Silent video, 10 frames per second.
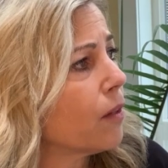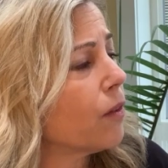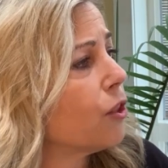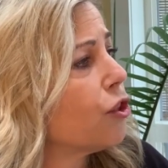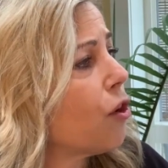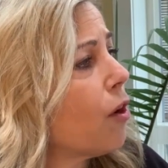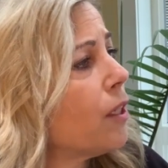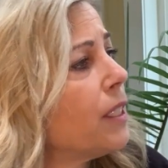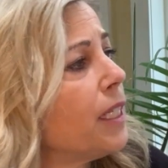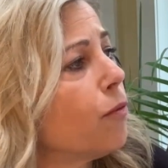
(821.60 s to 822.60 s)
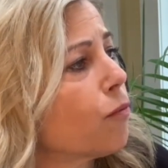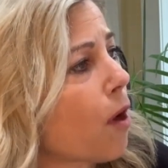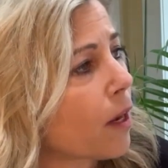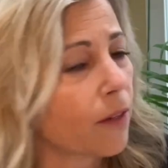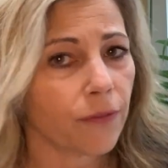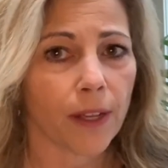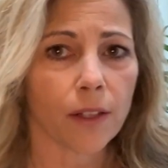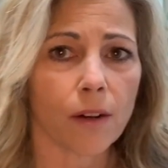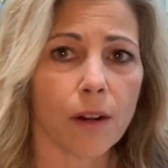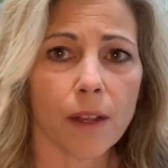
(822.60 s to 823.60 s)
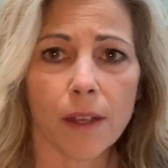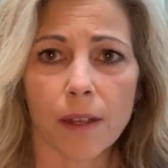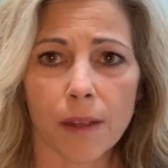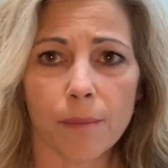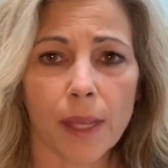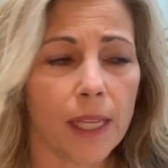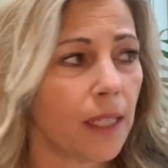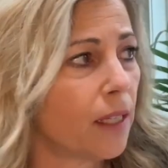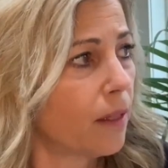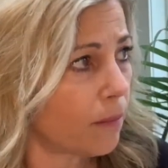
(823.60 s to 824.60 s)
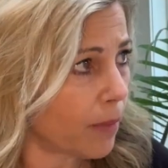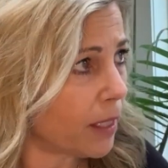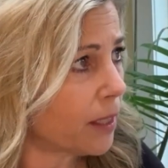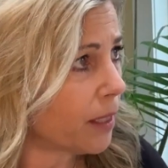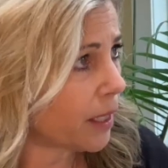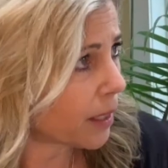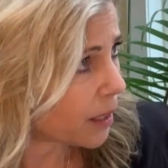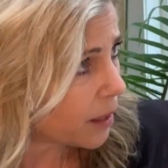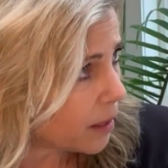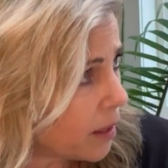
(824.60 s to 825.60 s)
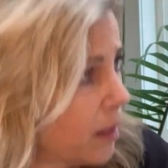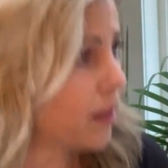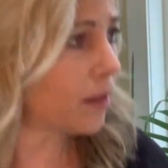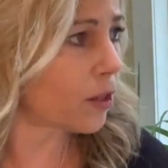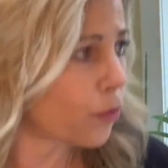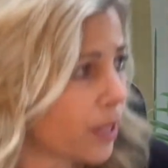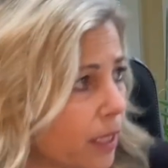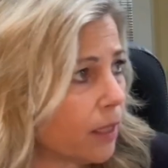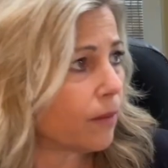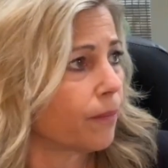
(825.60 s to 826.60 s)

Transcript: The John D. Rockefeller Masonic Creed.